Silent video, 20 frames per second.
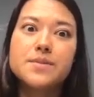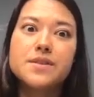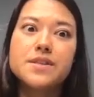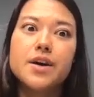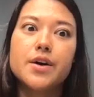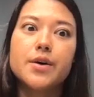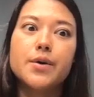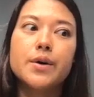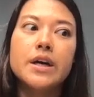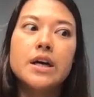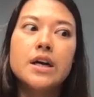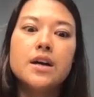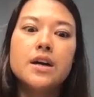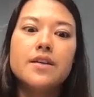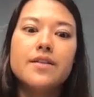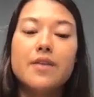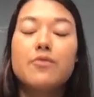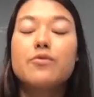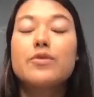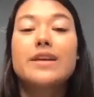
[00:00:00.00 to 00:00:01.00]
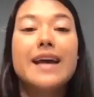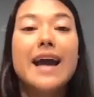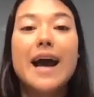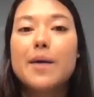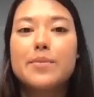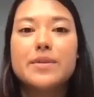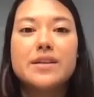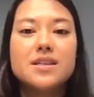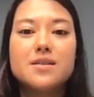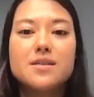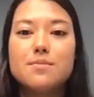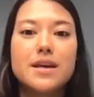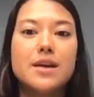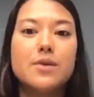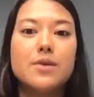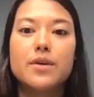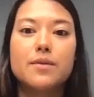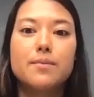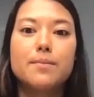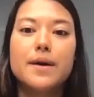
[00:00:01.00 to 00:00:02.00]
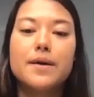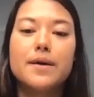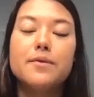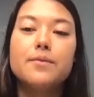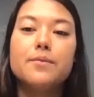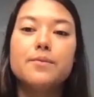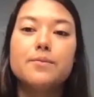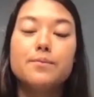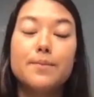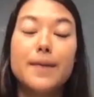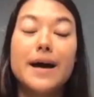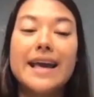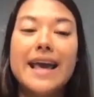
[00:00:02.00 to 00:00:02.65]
So that really happened to me with my